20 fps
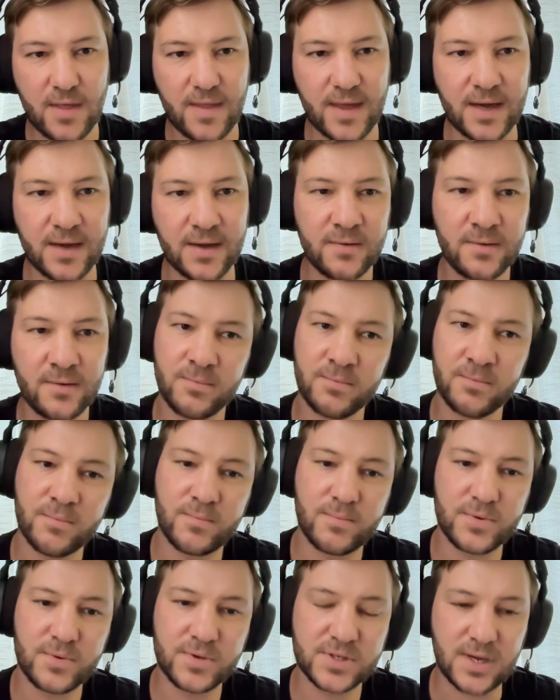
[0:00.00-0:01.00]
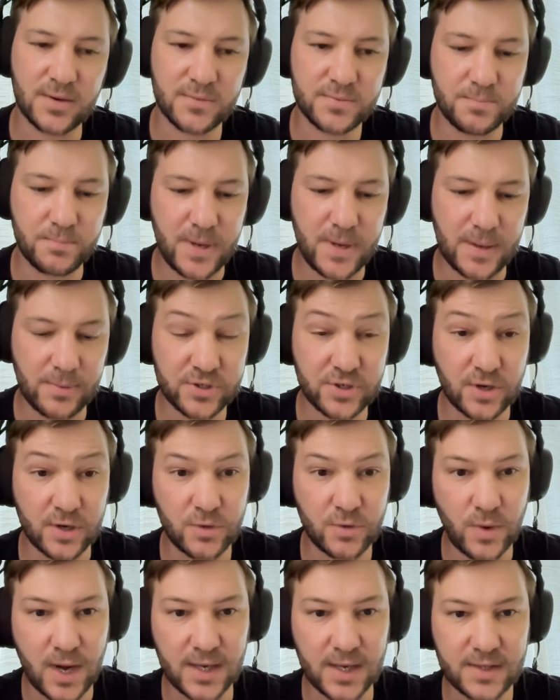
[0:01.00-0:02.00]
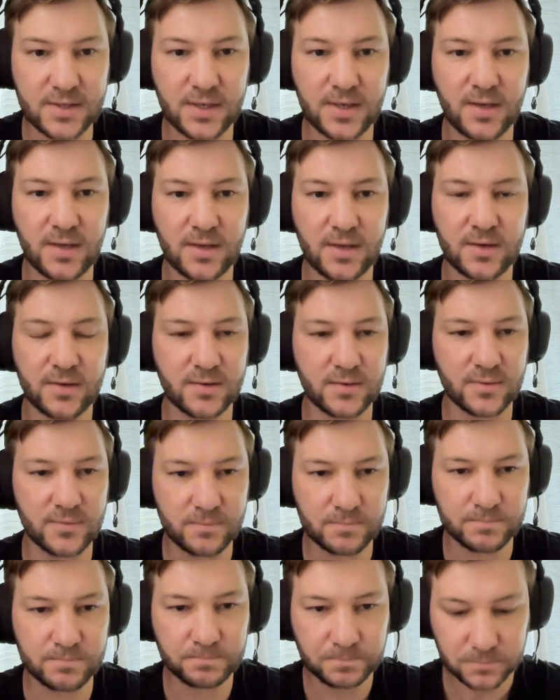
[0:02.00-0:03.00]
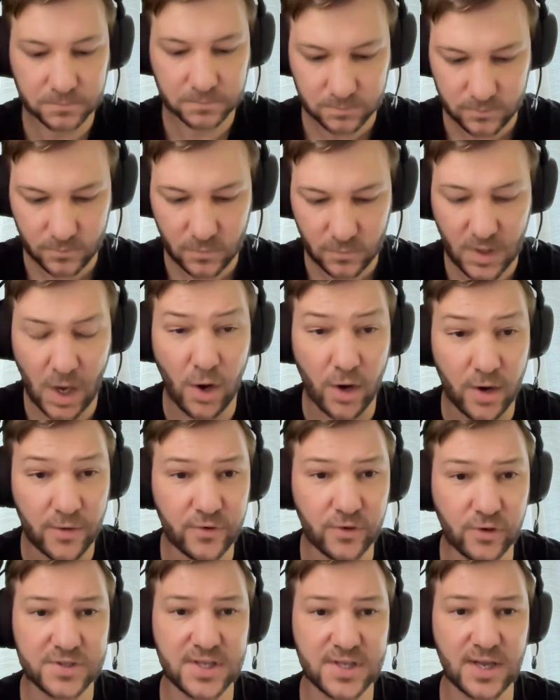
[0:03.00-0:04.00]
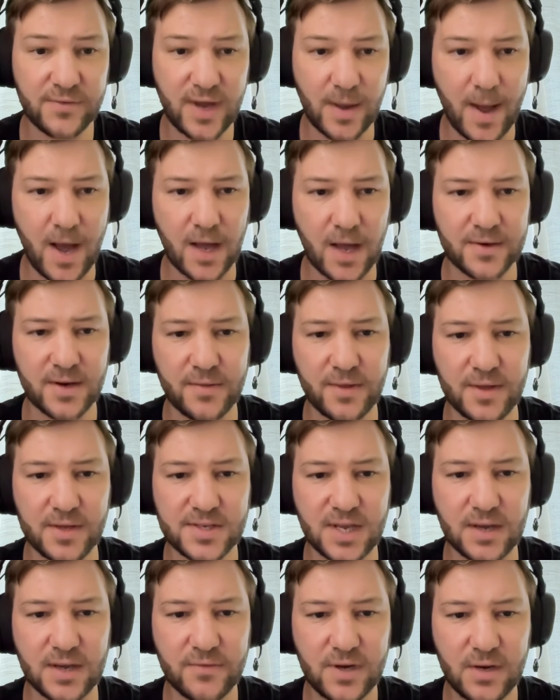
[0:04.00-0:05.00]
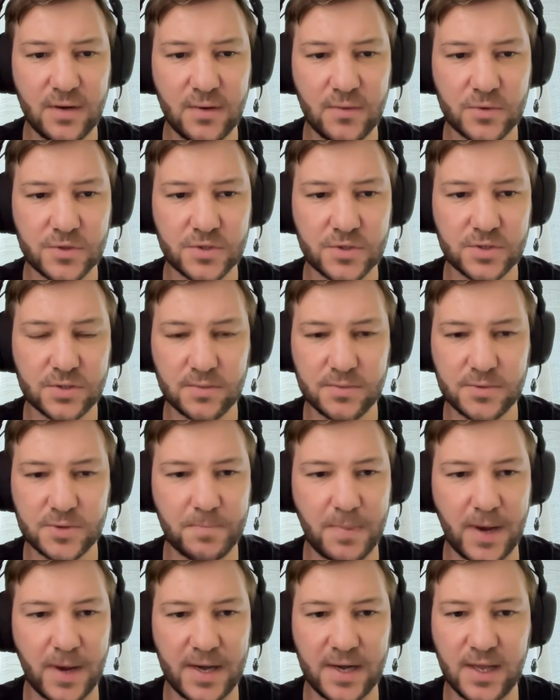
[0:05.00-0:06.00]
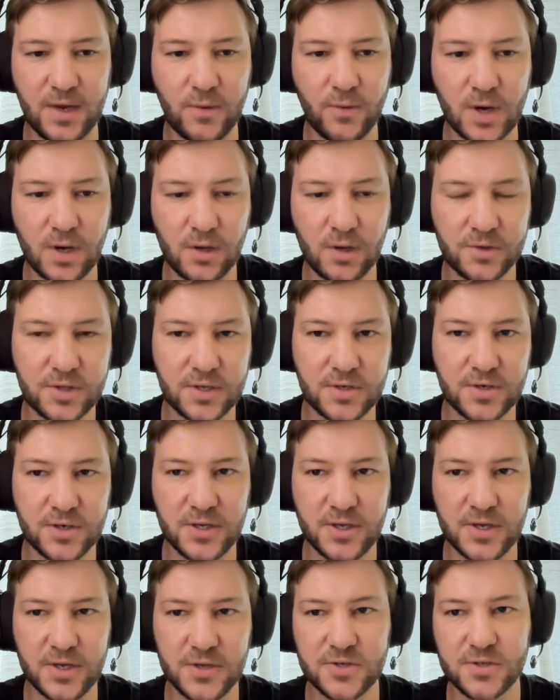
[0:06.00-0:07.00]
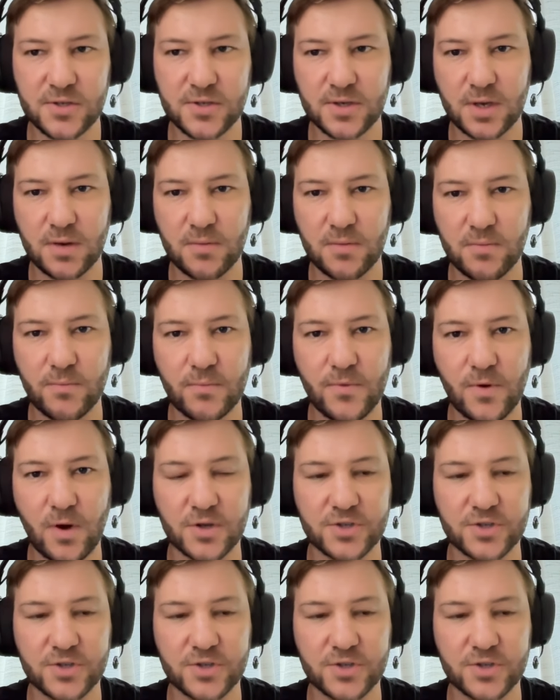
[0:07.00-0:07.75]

Then people started writing, and a lot of cool stuff came out. And I think Saifedean played a key role to introduce the